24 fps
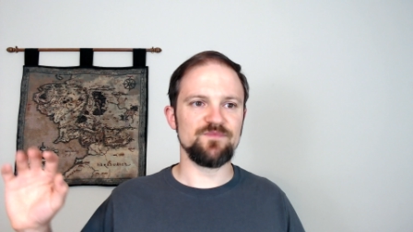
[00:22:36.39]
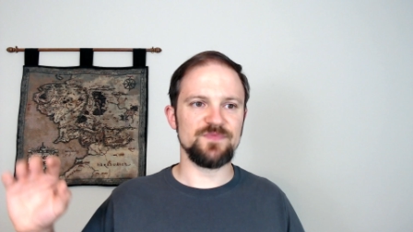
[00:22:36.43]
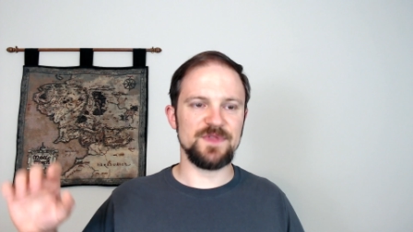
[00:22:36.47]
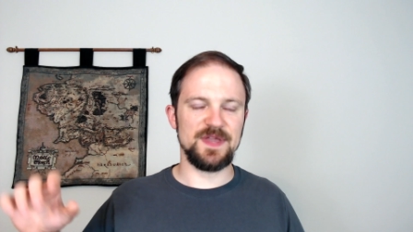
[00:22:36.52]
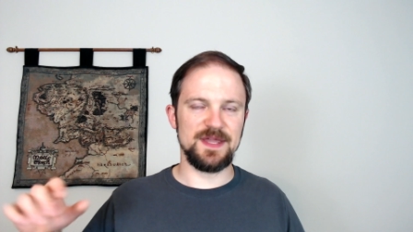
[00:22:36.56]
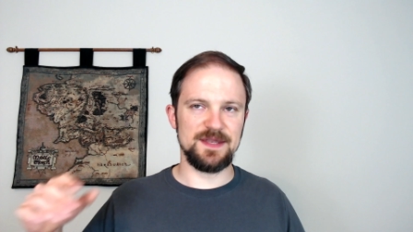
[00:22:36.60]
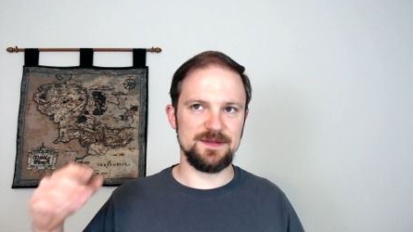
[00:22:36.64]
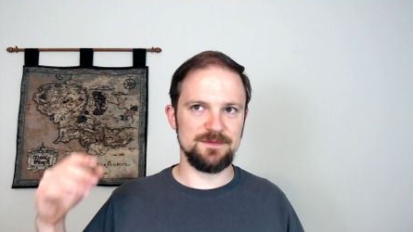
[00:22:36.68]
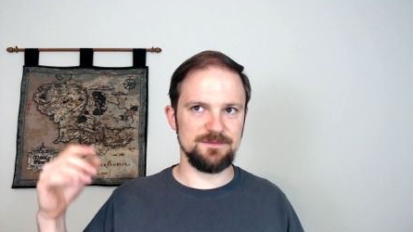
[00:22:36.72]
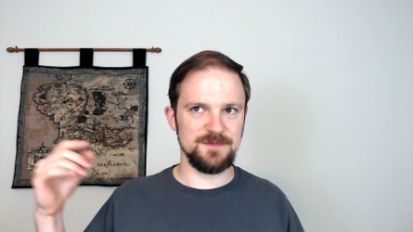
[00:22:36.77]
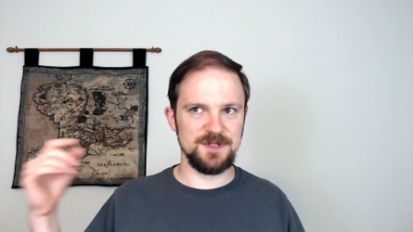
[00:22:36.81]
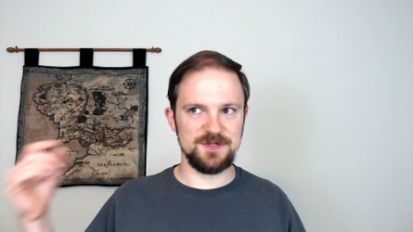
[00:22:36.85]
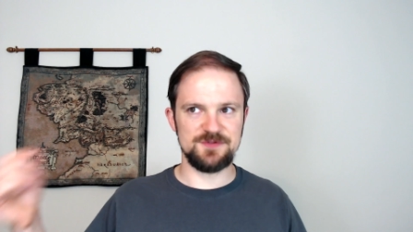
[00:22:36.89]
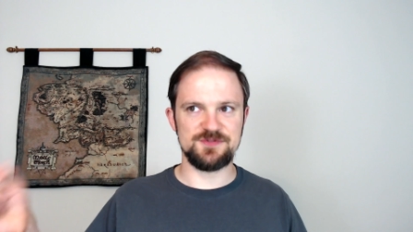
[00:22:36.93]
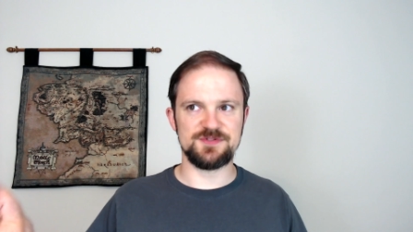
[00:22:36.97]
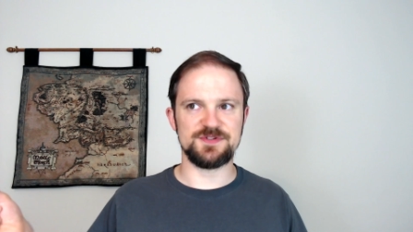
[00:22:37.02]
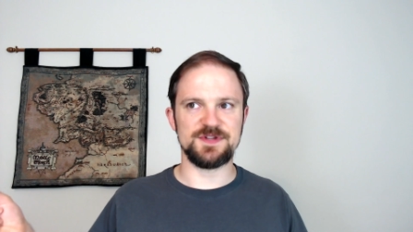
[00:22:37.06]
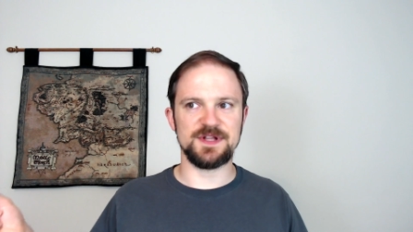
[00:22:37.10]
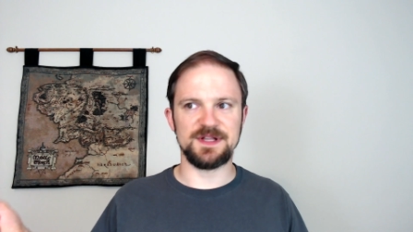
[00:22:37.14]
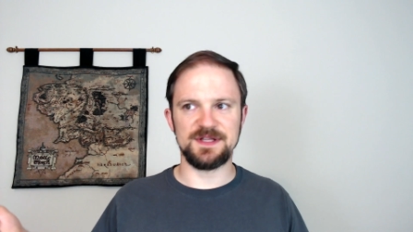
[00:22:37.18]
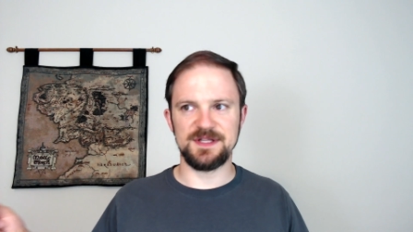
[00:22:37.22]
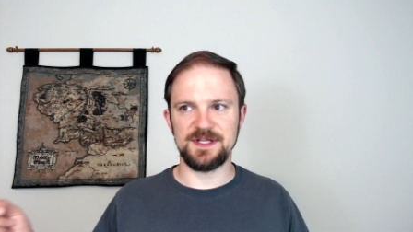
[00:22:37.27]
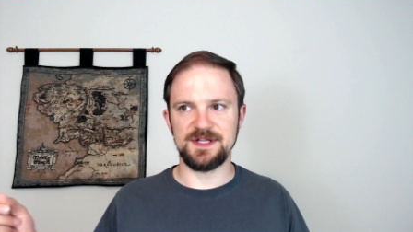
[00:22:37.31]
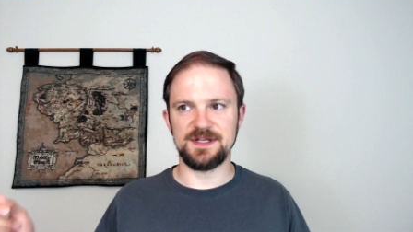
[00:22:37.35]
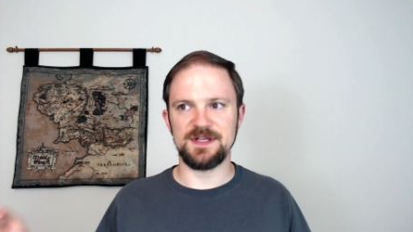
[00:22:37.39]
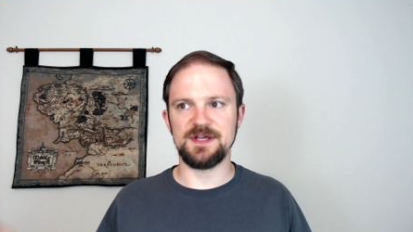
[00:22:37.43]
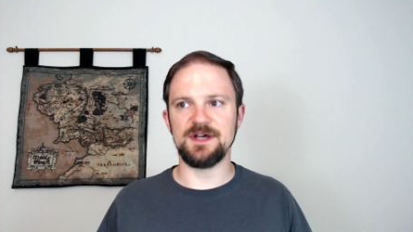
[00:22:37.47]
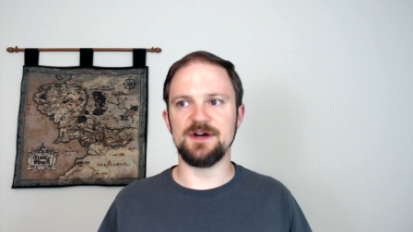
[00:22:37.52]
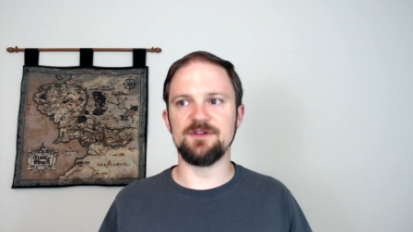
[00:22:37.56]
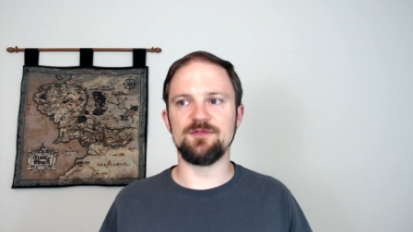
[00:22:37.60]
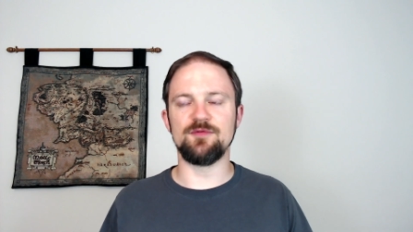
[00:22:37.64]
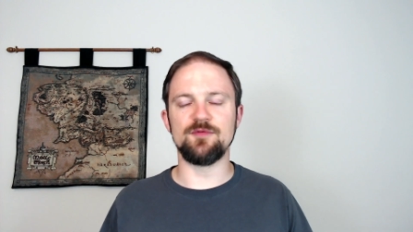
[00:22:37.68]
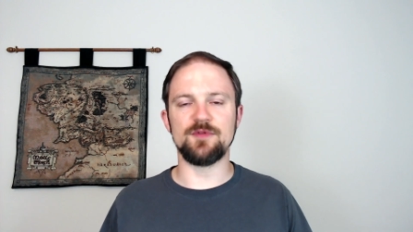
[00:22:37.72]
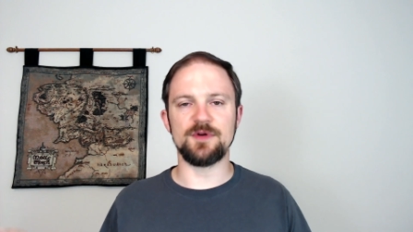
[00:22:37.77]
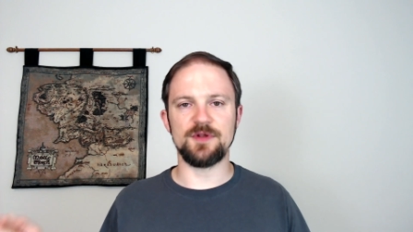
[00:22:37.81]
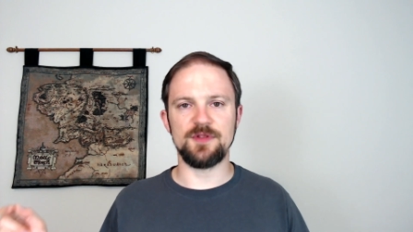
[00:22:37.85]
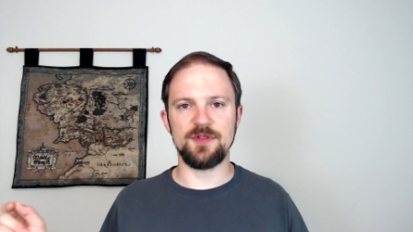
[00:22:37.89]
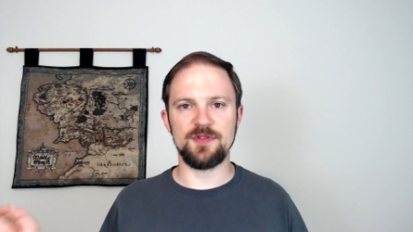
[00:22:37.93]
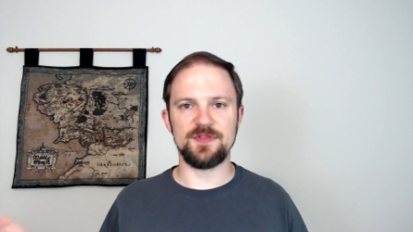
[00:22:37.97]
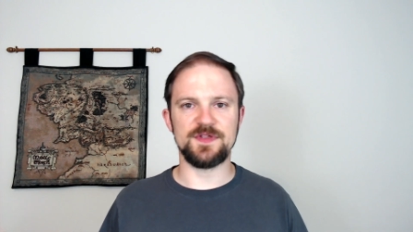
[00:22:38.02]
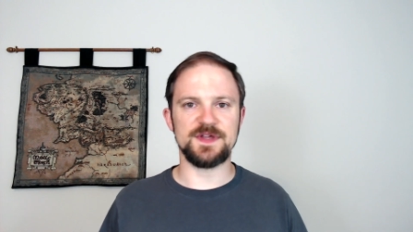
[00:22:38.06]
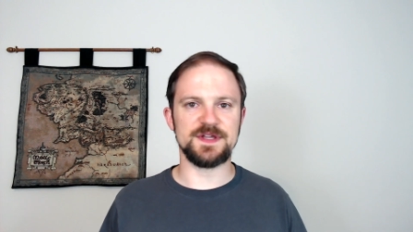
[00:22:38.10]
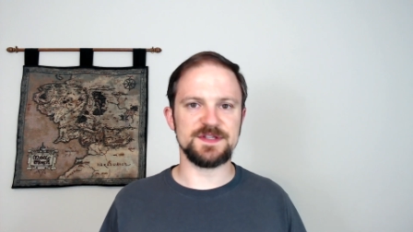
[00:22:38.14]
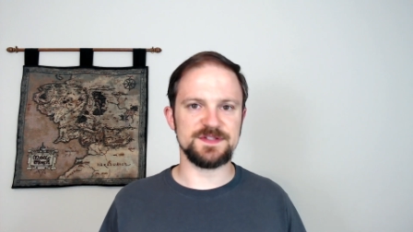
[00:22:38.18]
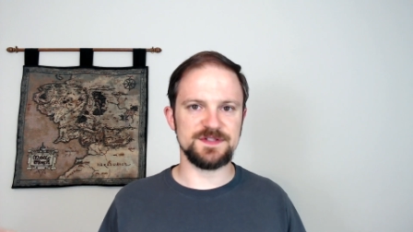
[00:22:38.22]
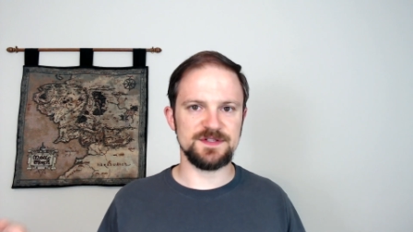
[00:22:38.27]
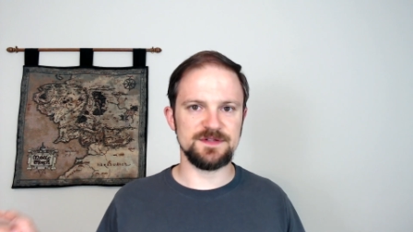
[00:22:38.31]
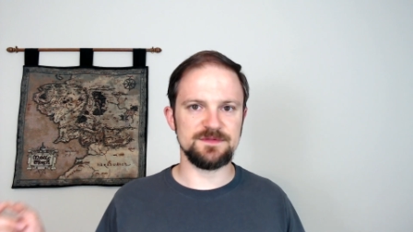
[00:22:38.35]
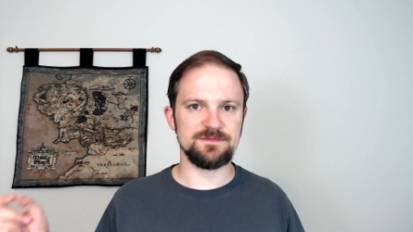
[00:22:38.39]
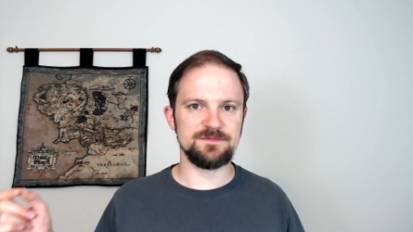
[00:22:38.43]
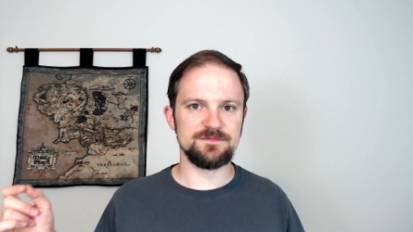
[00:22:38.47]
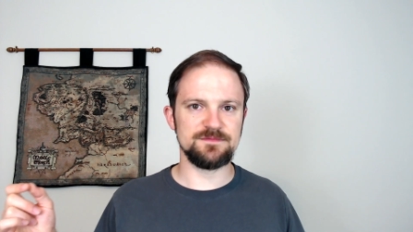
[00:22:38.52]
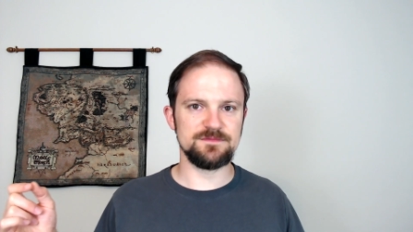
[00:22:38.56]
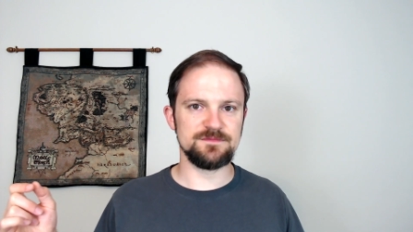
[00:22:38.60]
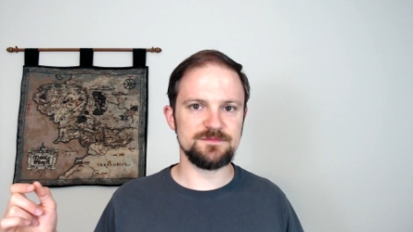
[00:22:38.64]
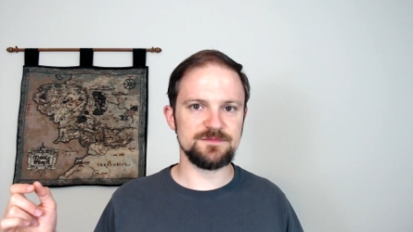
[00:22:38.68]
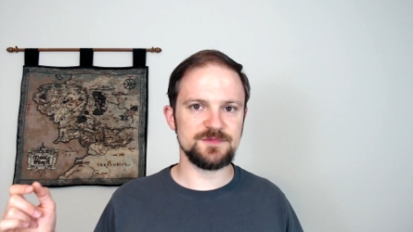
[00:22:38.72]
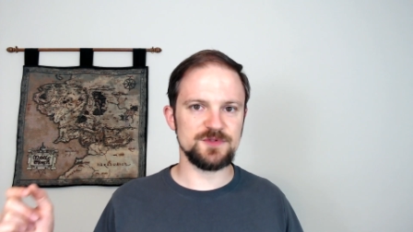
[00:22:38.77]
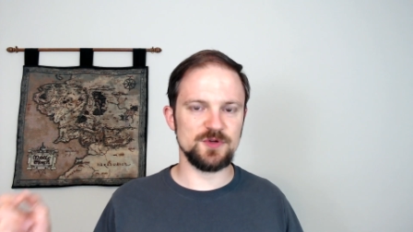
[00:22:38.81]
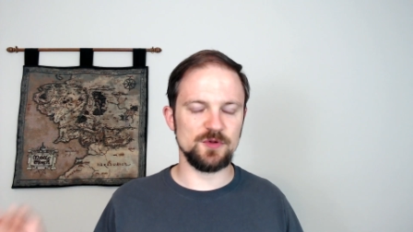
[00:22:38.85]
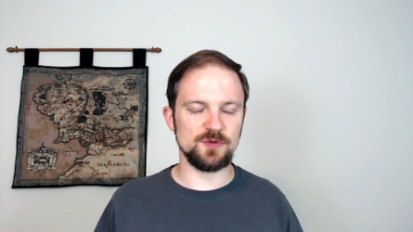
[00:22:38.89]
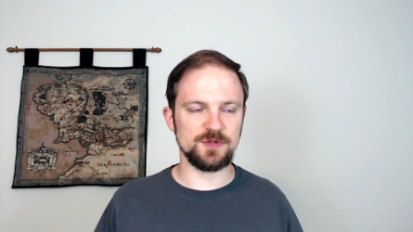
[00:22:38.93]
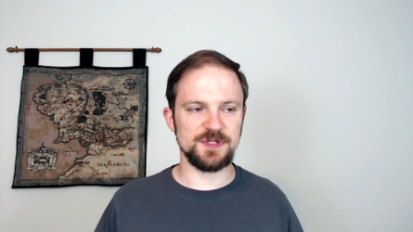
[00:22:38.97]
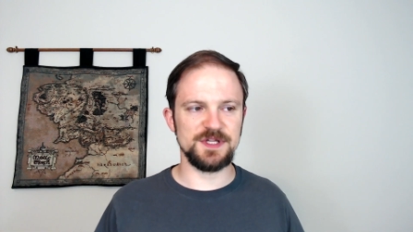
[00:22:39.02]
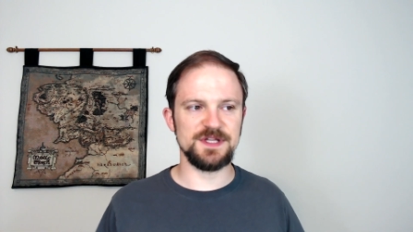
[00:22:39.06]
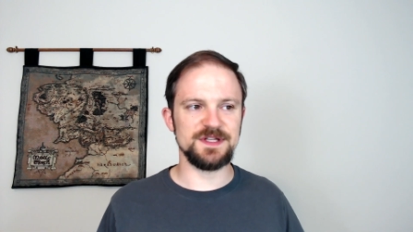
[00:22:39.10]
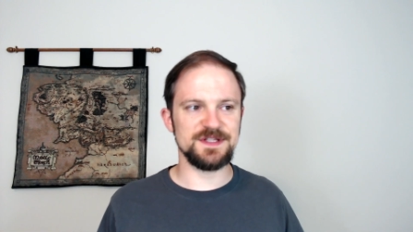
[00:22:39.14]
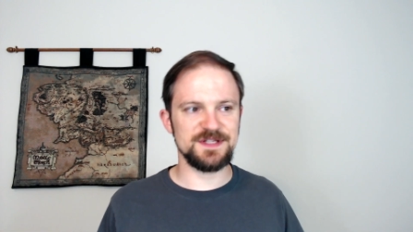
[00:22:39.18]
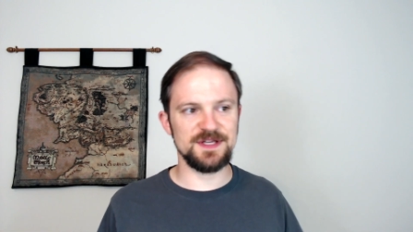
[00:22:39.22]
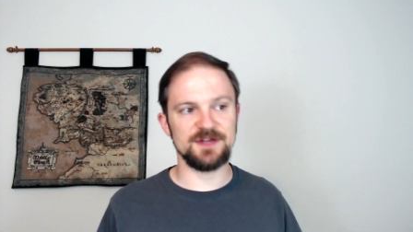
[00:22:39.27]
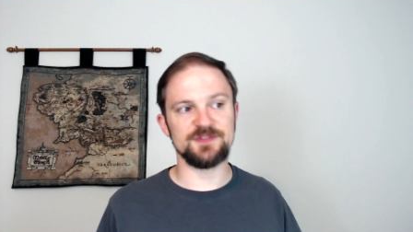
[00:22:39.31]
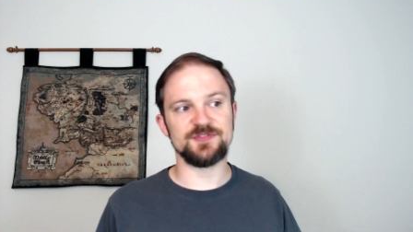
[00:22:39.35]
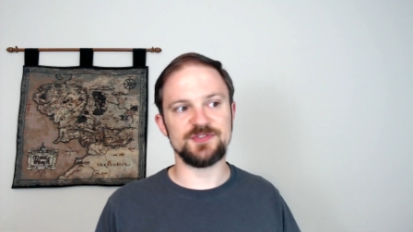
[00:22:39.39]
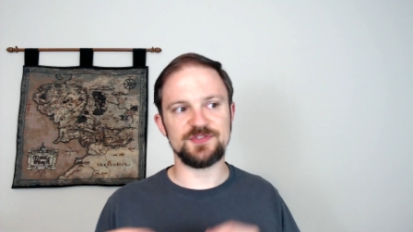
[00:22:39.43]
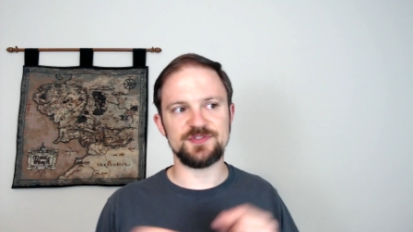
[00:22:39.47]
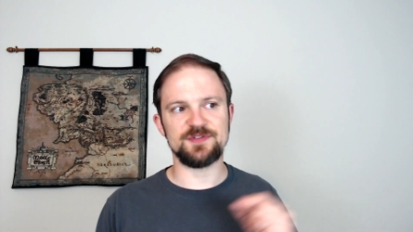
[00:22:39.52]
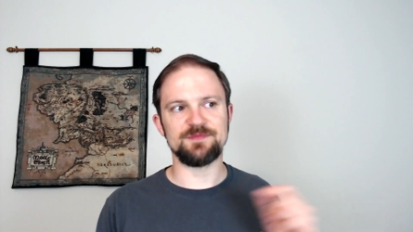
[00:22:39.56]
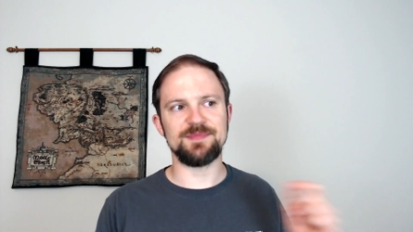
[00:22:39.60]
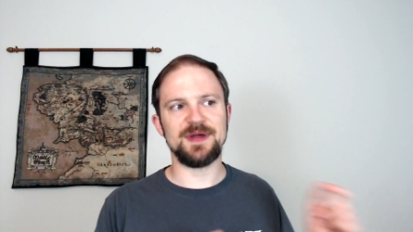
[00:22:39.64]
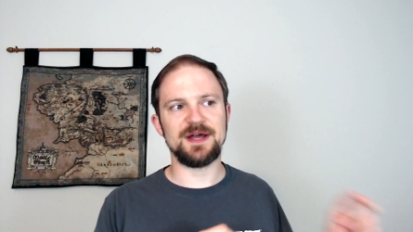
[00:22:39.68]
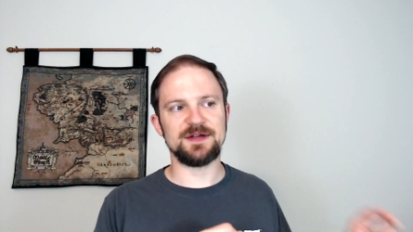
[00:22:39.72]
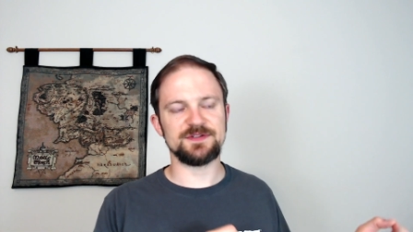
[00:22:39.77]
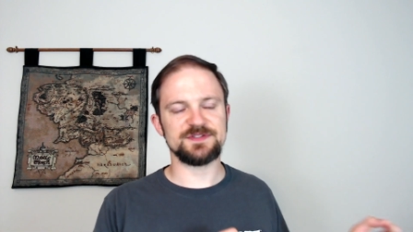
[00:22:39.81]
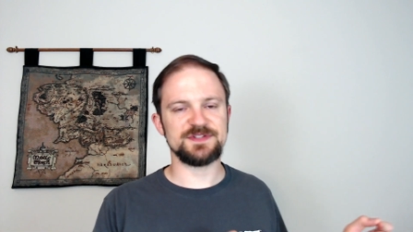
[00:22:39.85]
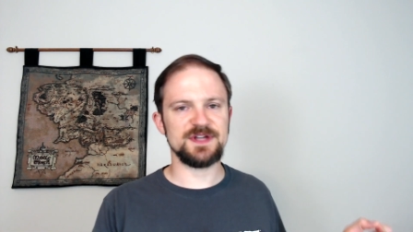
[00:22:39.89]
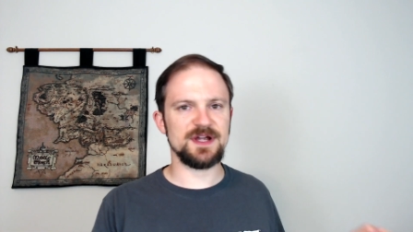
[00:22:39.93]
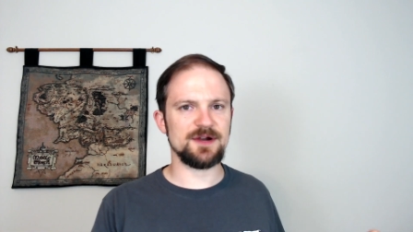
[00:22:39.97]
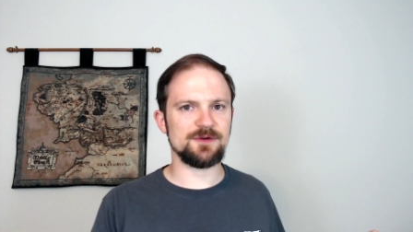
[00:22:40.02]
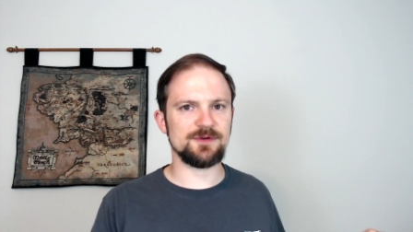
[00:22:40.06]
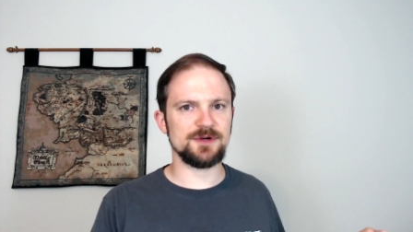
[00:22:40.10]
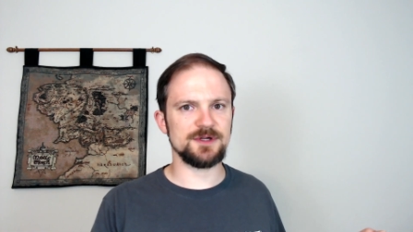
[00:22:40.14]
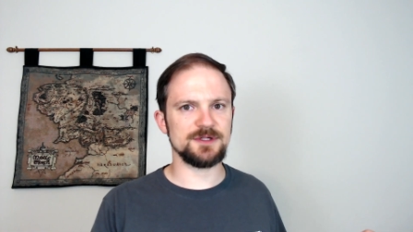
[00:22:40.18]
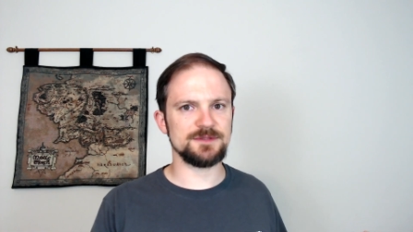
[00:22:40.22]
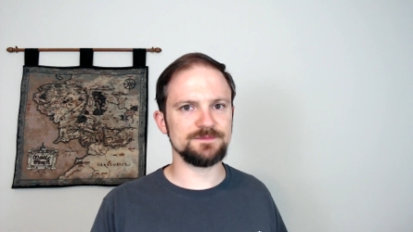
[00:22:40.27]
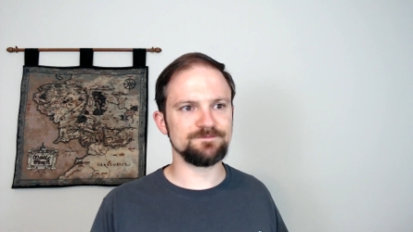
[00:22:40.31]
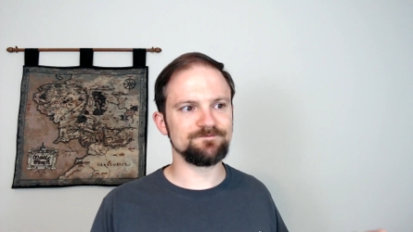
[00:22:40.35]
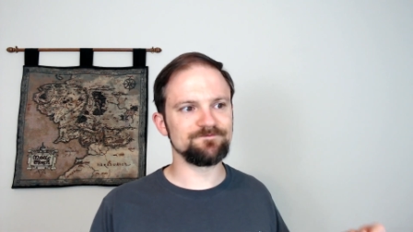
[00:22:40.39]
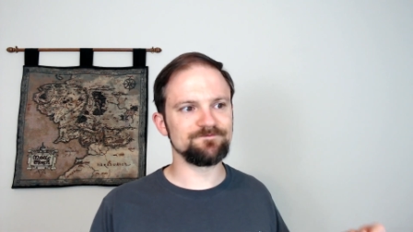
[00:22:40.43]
And interestingly enough, one of the things that Tolkien tells us about Sauron